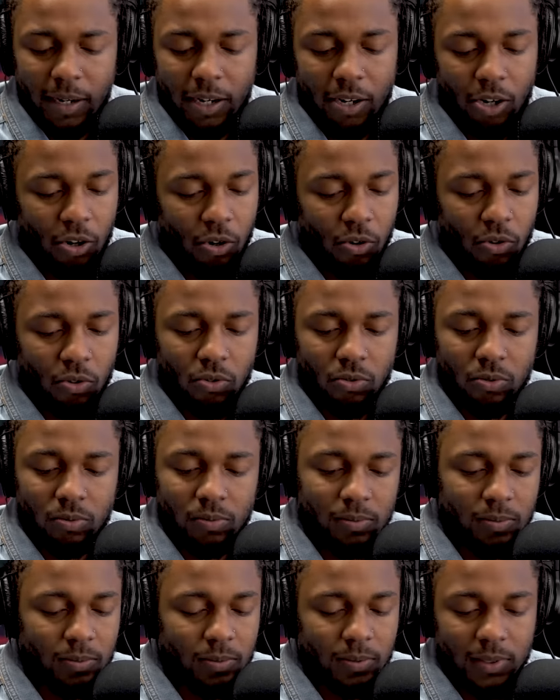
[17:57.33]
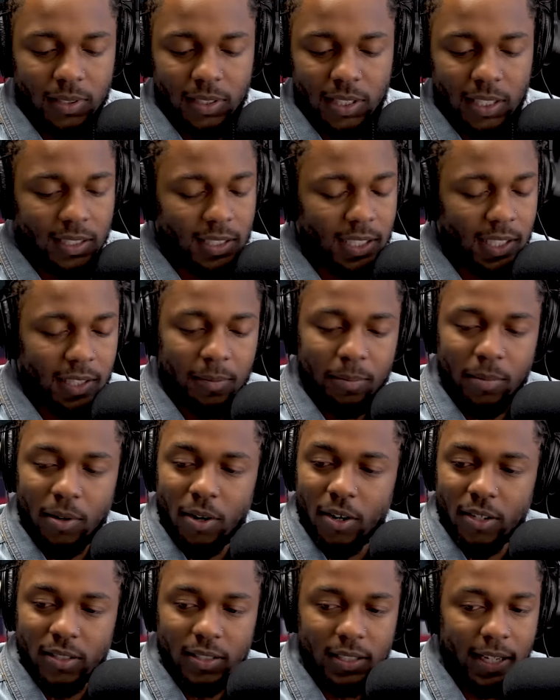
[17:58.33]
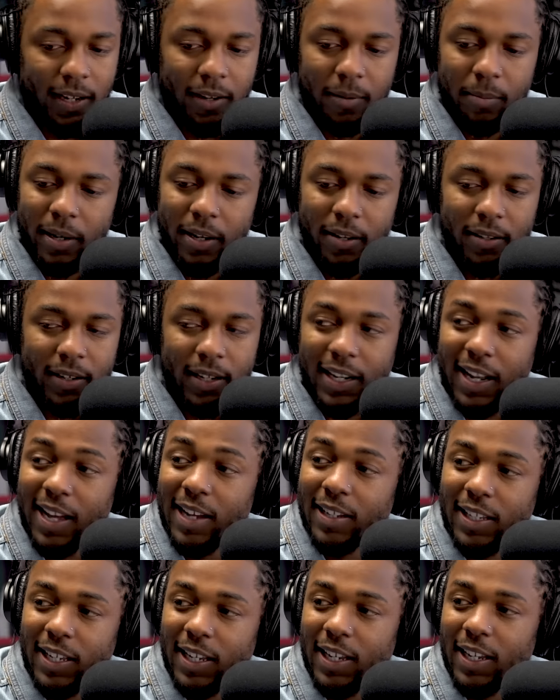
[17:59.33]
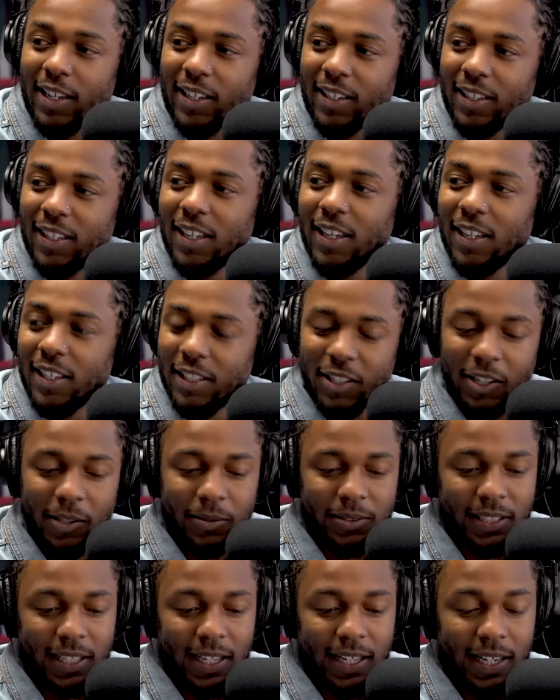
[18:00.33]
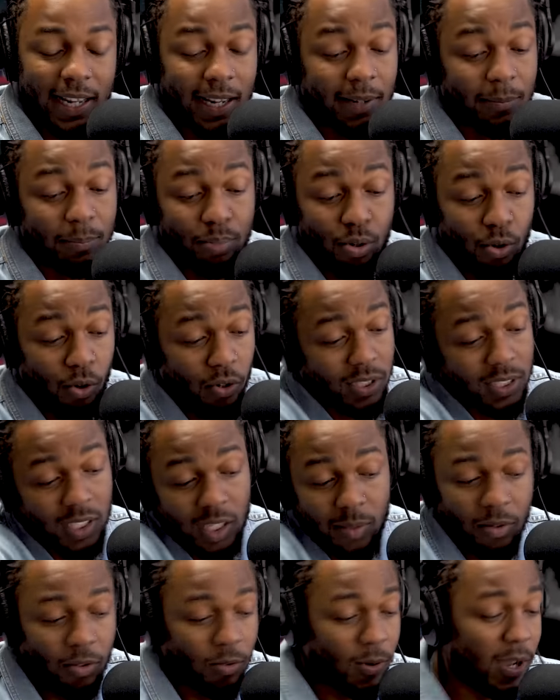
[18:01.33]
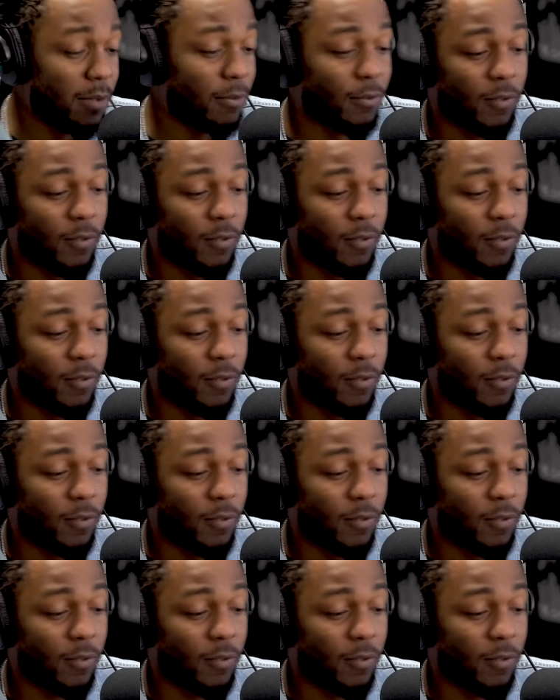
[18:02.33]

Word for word: my whole 16 bars down better than I can, you know what I'm saying, and pull something away